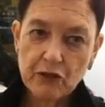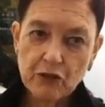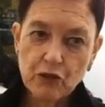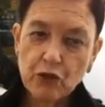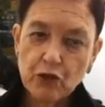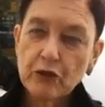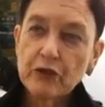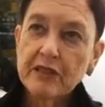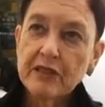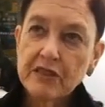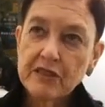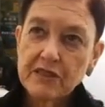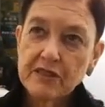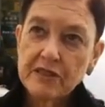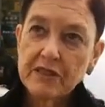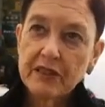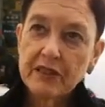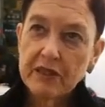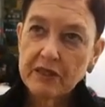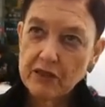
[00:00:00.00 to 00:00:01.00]

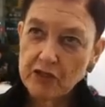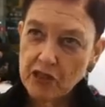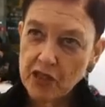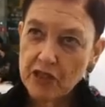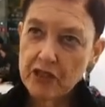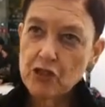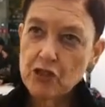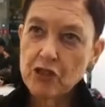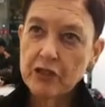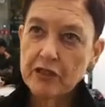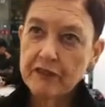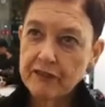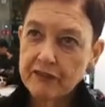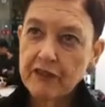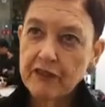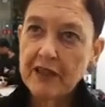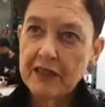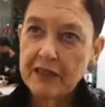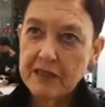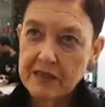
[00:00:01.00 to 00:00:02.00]
jurist, a judge in
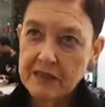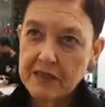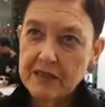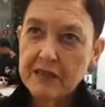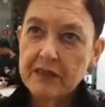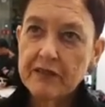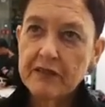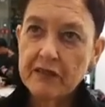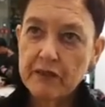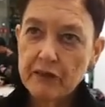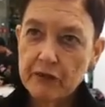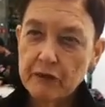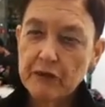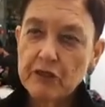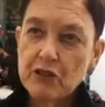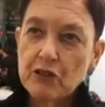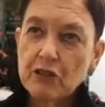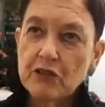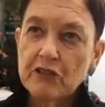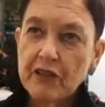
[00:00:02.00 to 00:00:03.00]
France. The
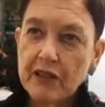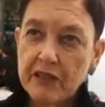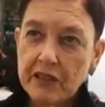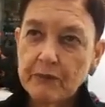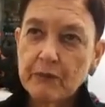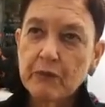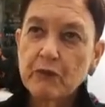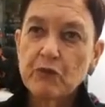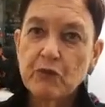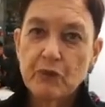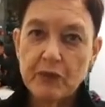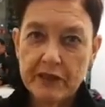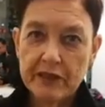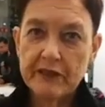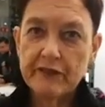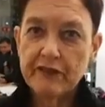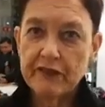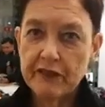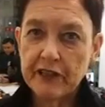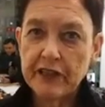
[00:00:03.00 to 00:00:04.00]
original document was written
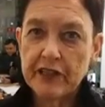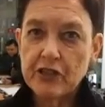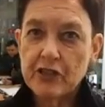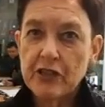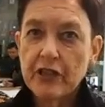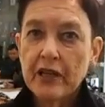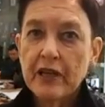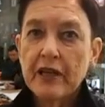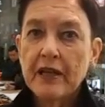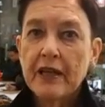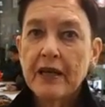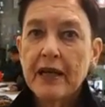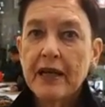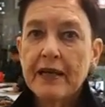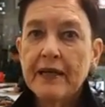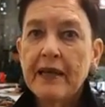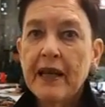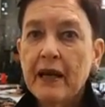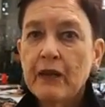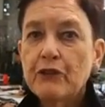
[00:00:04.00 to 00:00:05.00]
in French.
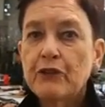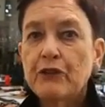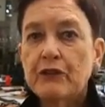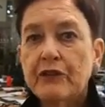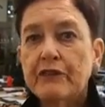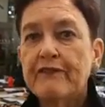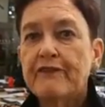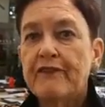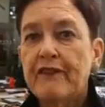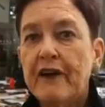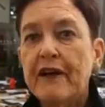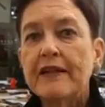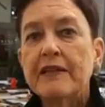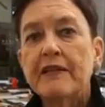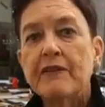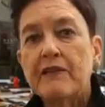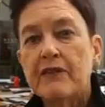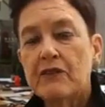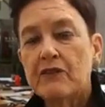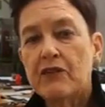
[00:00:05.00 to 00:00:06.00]
And now you can
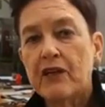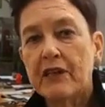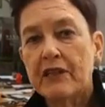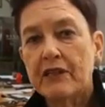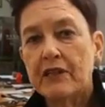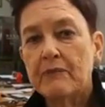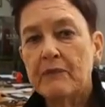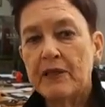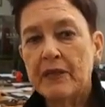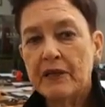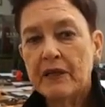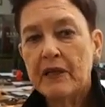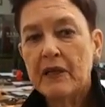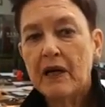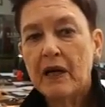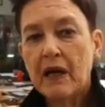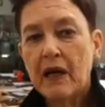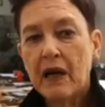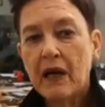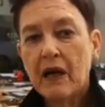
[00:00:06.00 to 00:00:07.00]
find the document
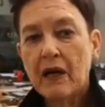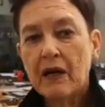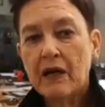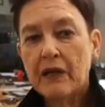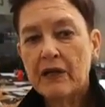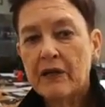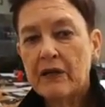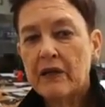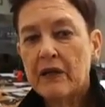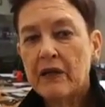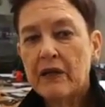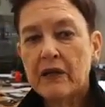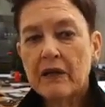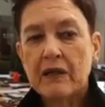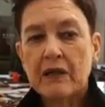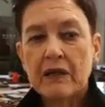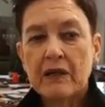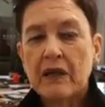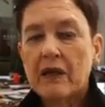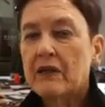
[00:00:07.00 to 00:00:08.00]

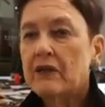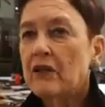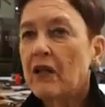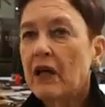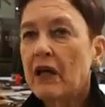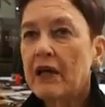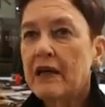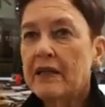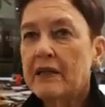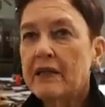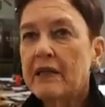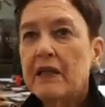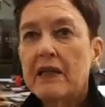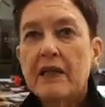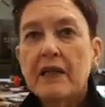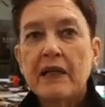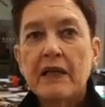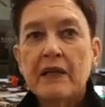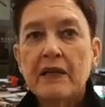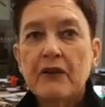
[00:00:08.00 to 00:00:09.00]
online
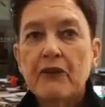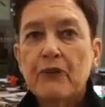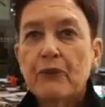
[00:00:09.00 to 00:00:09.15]
in